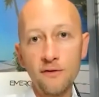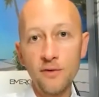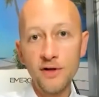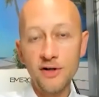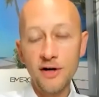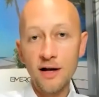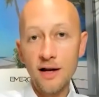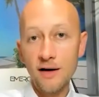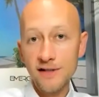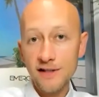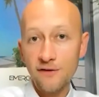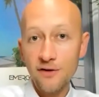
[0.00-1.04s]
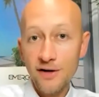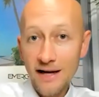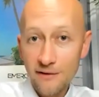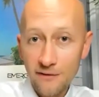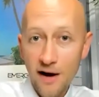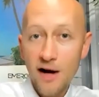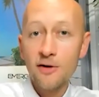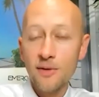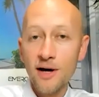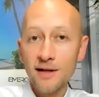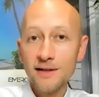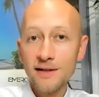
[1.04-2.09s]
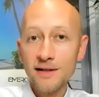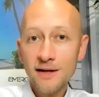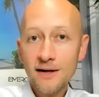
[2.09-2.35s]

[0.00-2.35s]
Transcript: which allows us for the environment